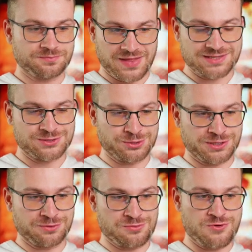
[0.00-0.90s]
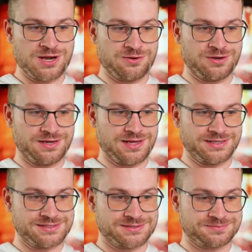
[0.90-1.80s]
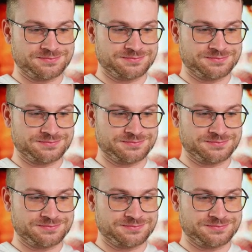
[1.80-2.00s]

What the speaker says: That's looking really, really nice.